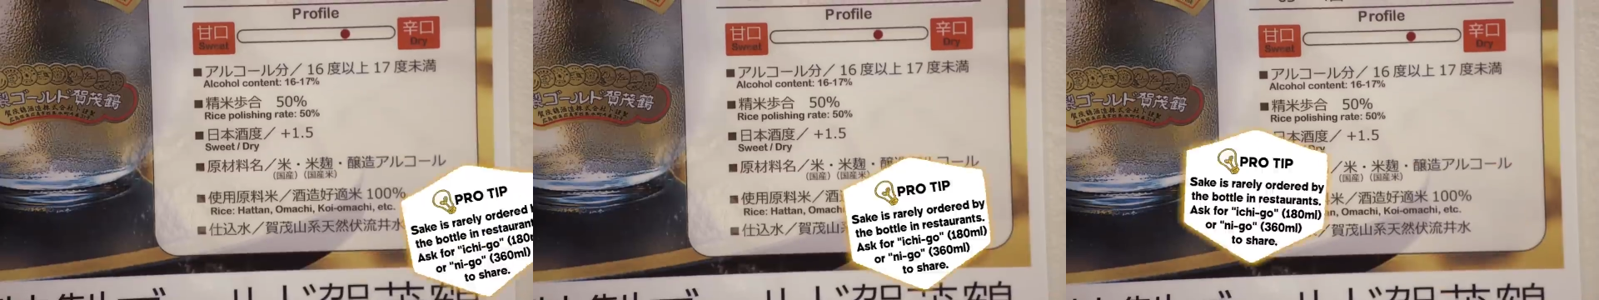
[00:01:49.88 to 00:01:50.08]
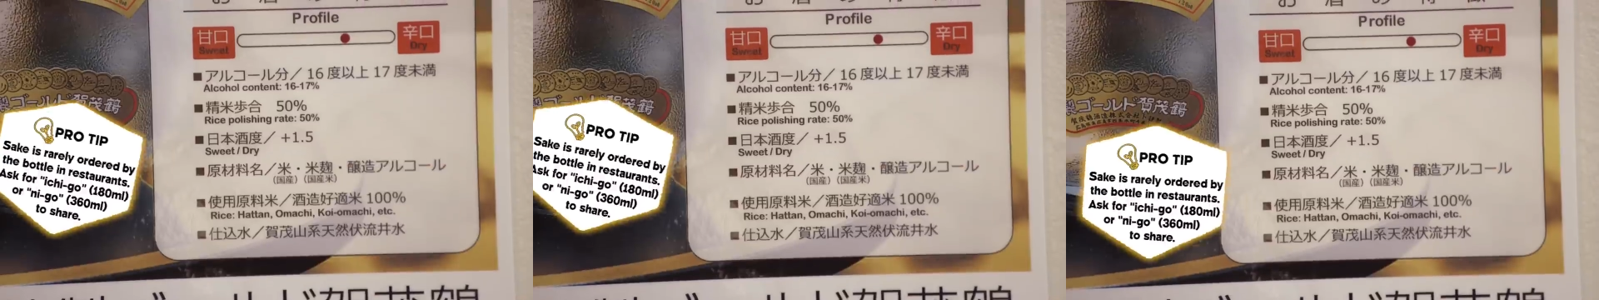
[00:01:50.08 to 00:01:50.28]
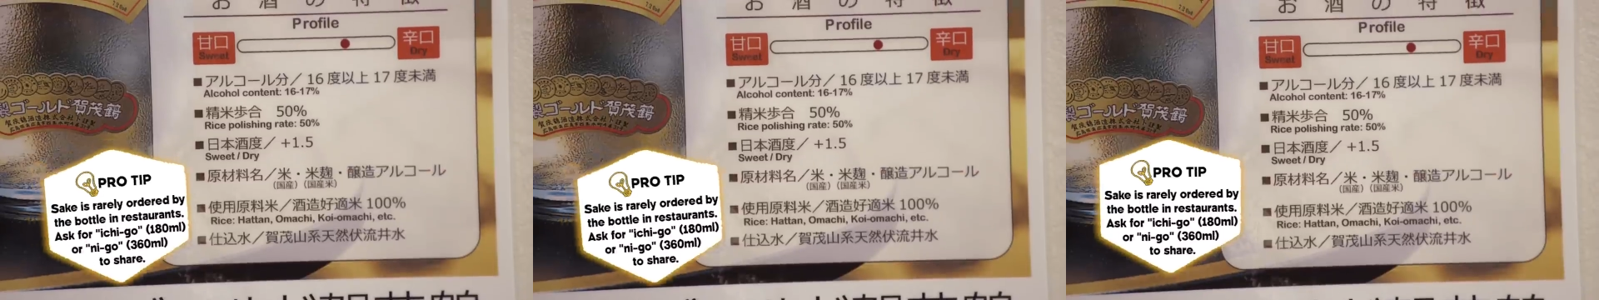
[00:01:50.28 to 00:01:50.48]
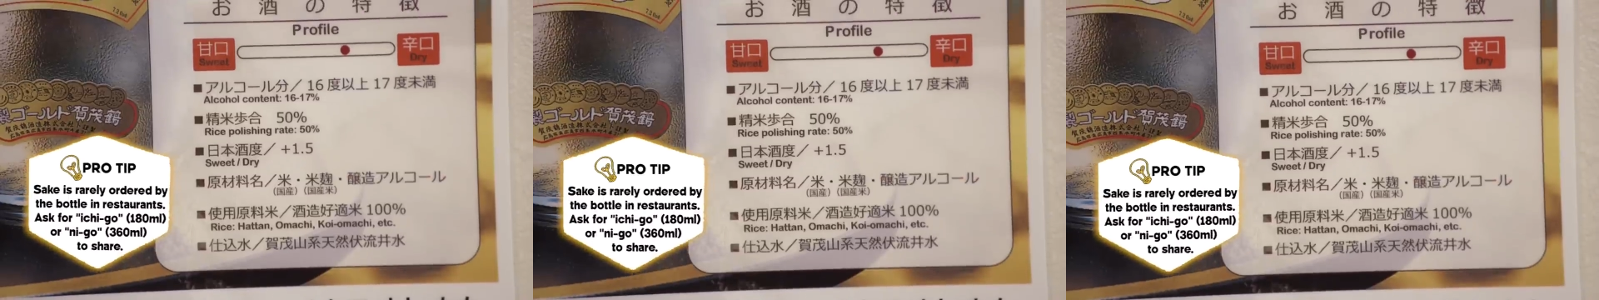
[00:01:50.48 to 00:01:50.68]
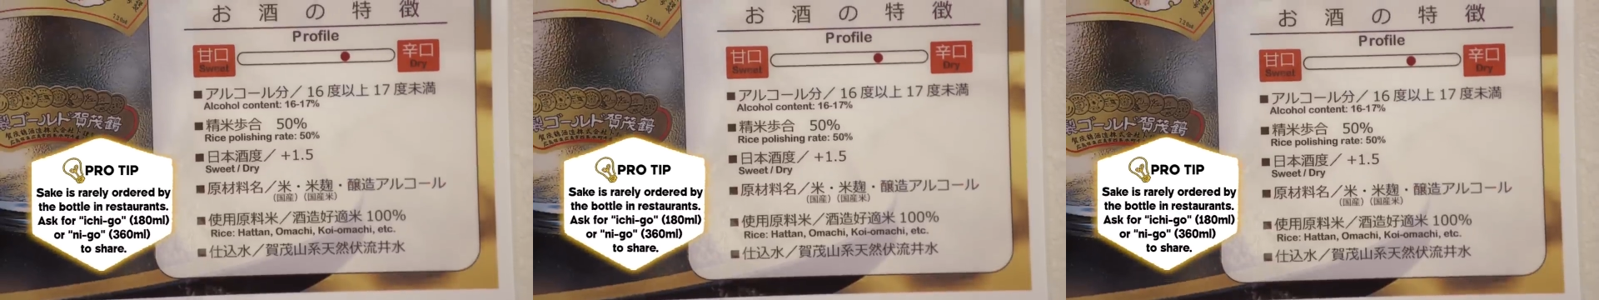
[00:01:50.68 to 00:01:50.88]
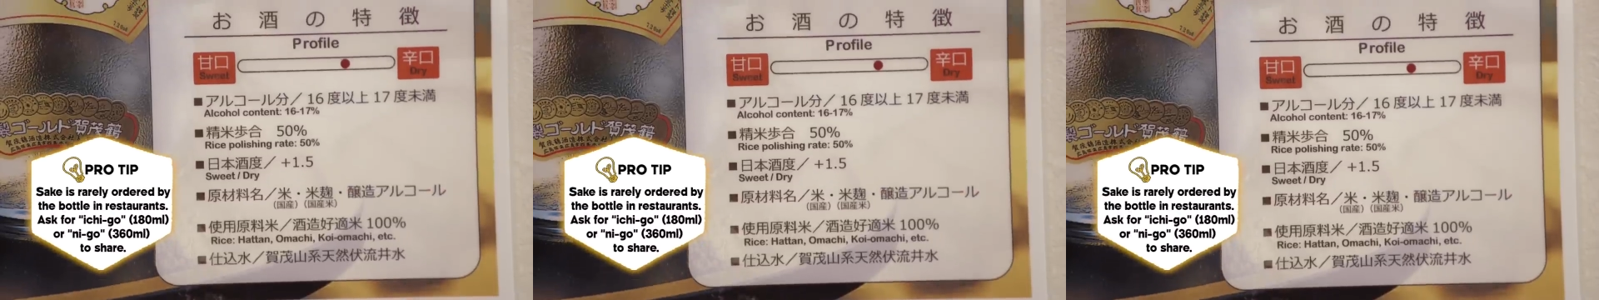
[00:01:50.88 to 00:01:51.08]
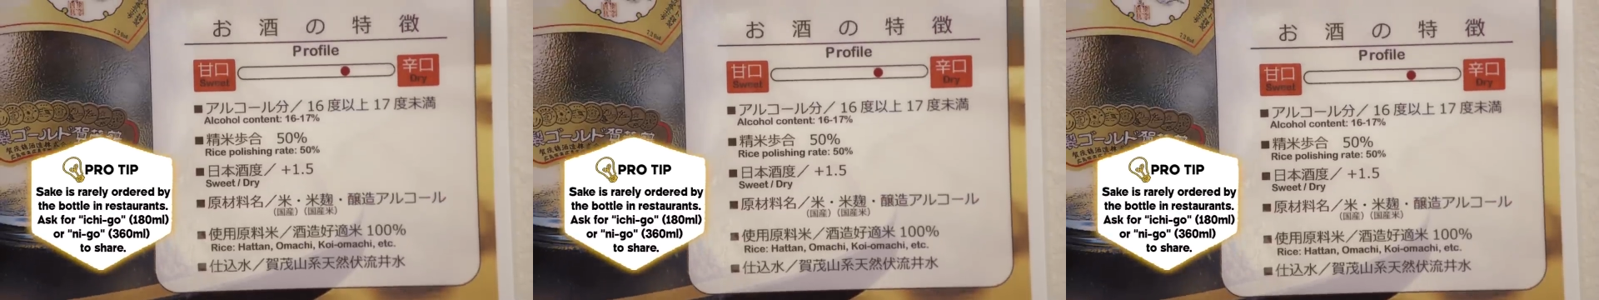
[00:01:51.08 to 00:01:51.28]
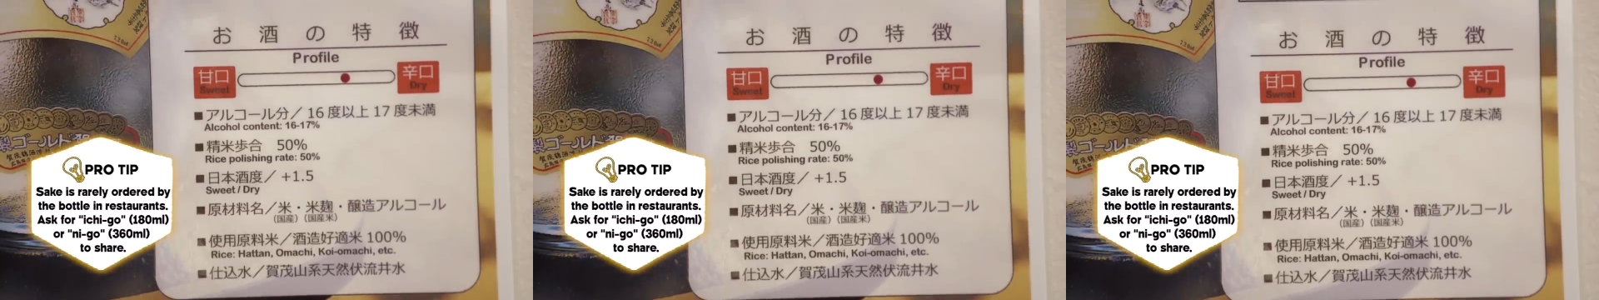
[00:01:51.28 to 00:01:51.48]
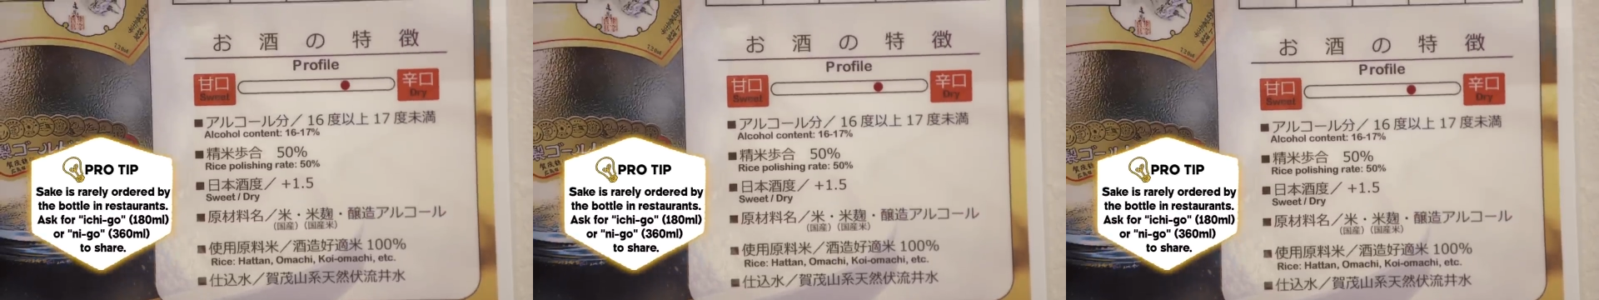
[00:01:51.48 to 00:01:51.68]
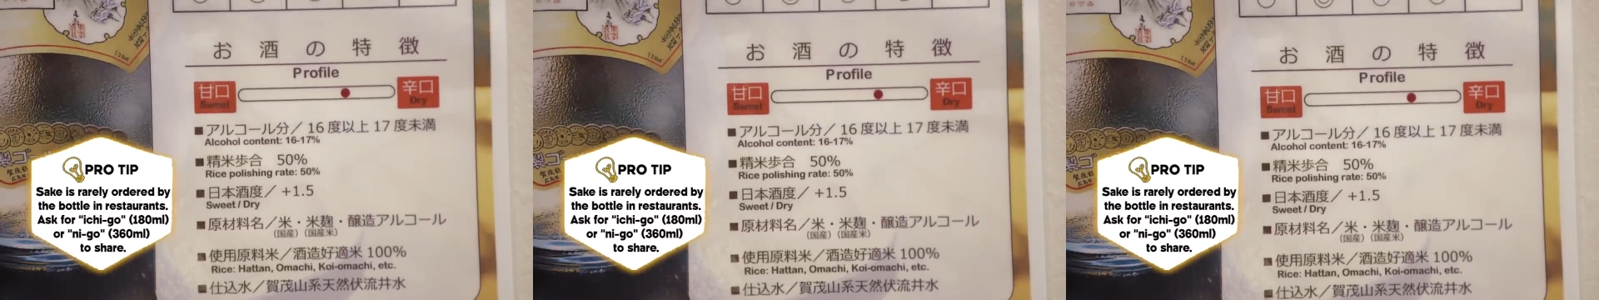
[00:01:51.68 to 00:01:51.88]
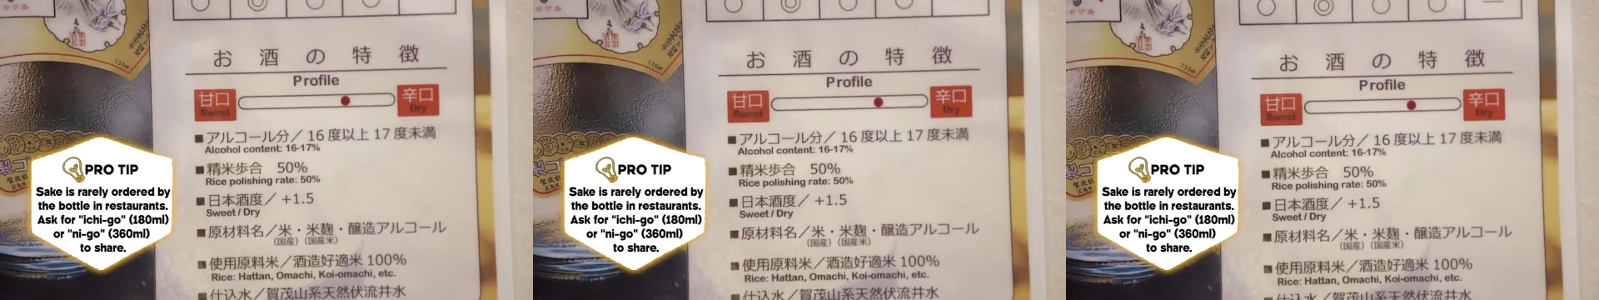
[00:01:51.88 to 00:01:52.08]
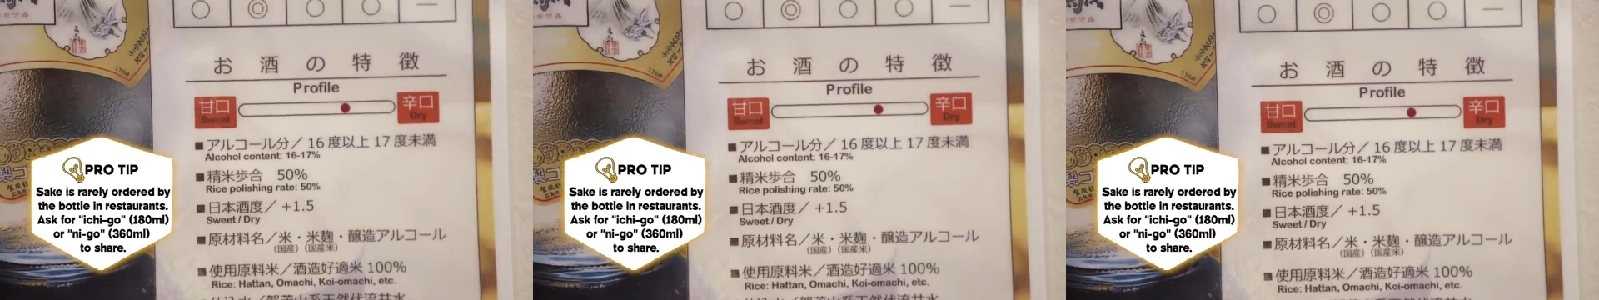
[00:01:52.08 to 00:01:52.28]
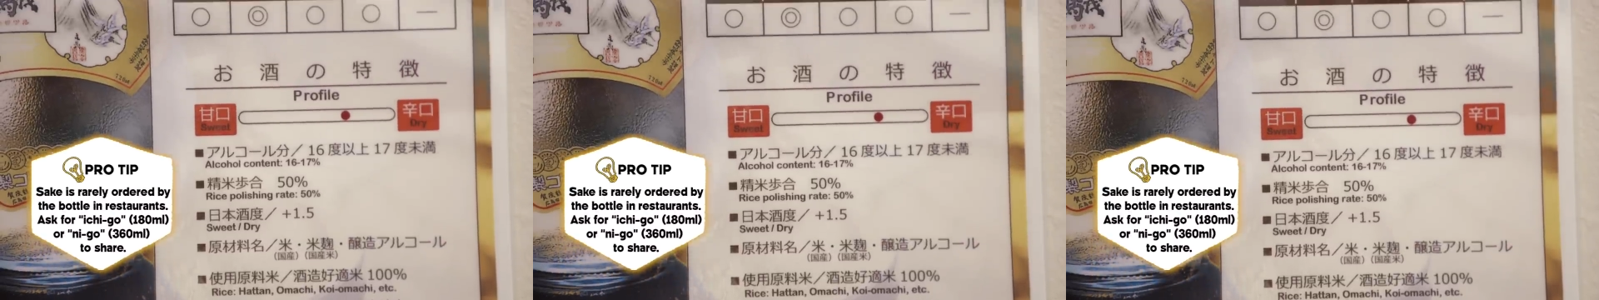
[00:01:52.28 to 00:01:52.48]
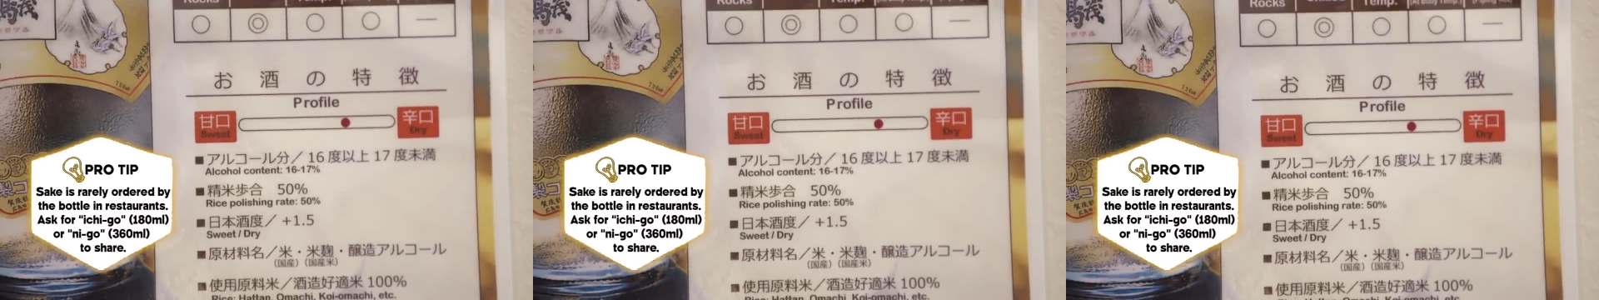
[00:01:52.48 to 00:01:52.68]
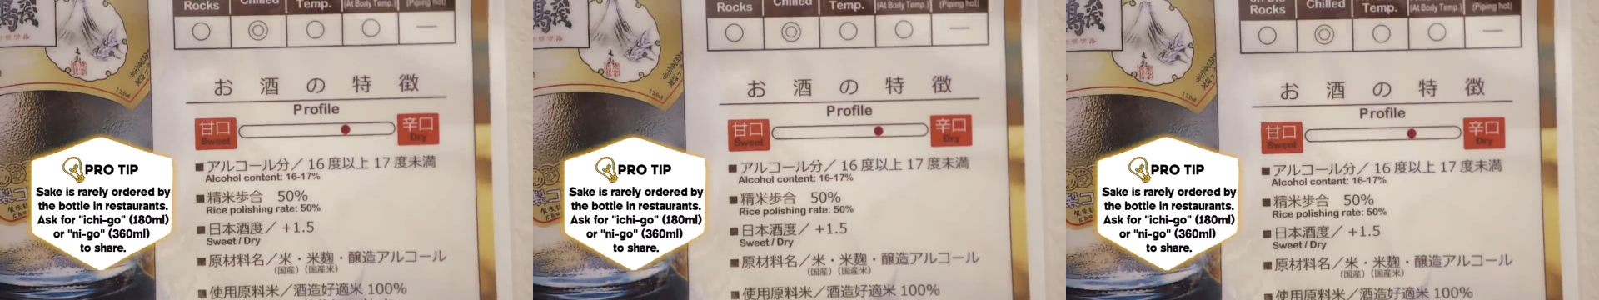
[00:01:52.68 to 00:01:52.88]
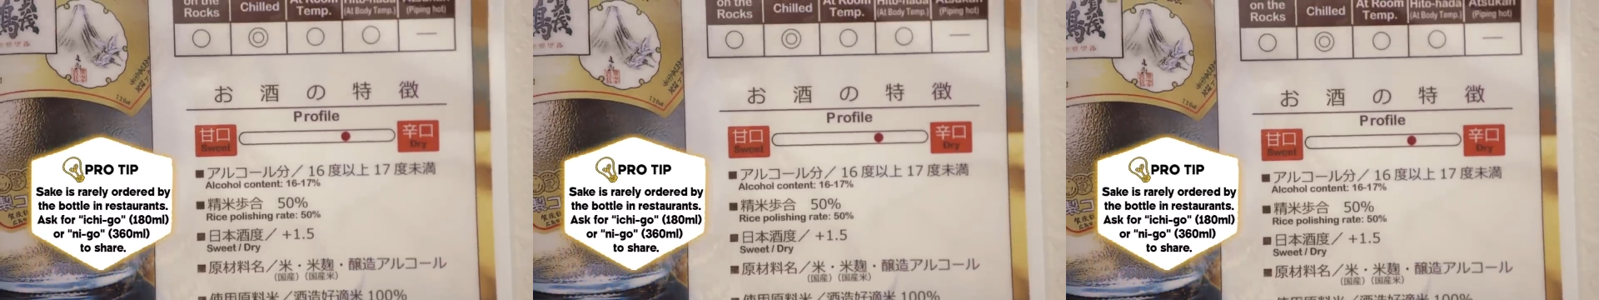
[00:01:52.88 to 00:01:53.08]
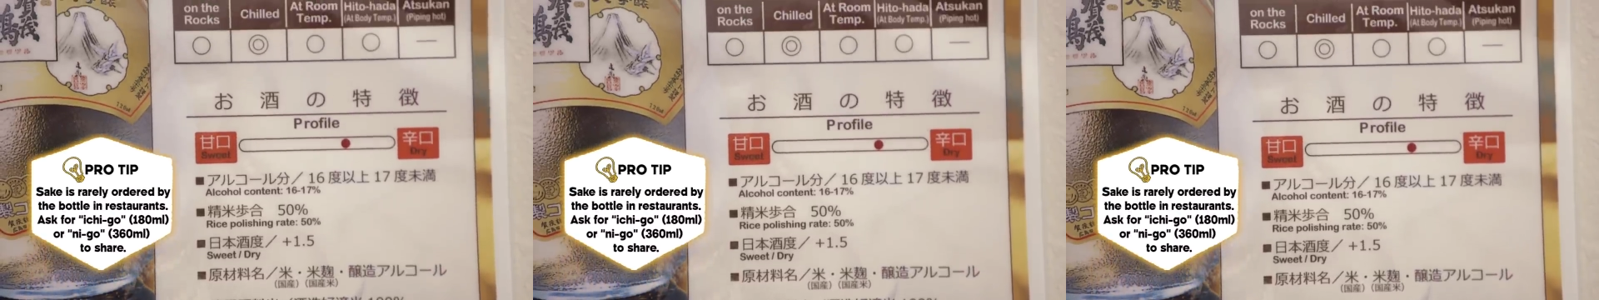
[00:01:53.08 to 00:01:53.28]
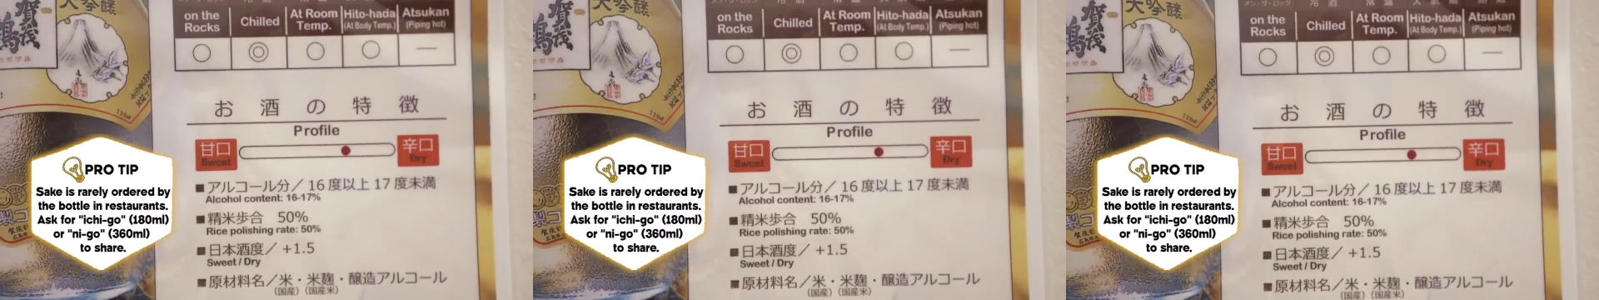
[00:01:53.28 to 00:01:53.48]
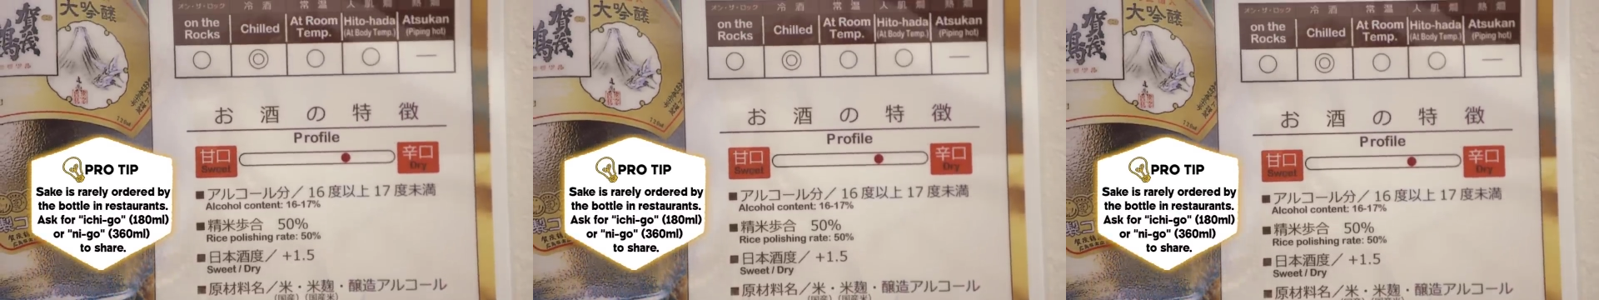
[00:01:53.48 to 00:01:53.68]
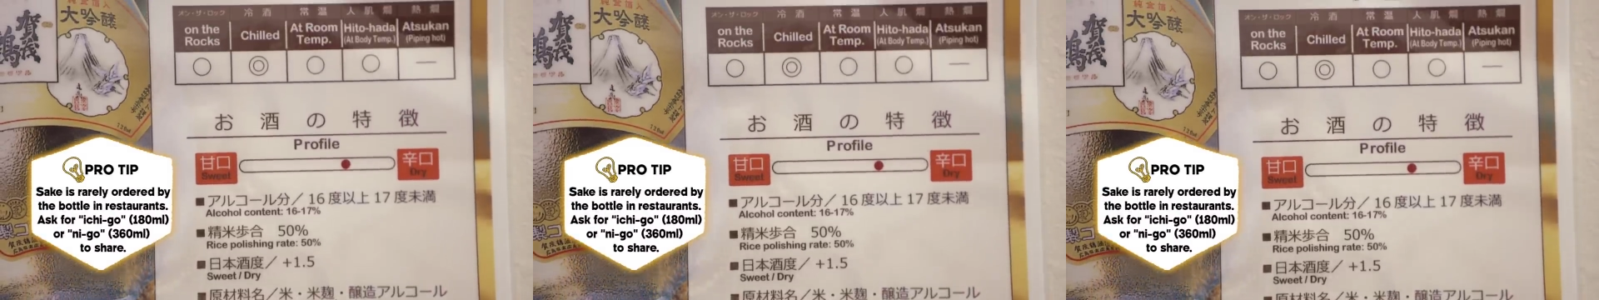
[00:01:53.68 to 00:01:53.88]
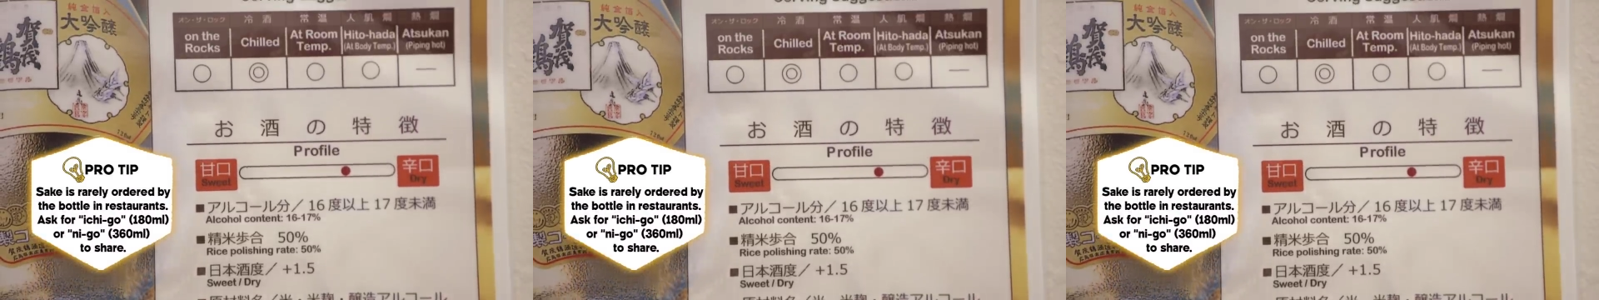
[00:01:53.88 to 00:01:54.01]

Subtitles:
[unreadable: no face in view]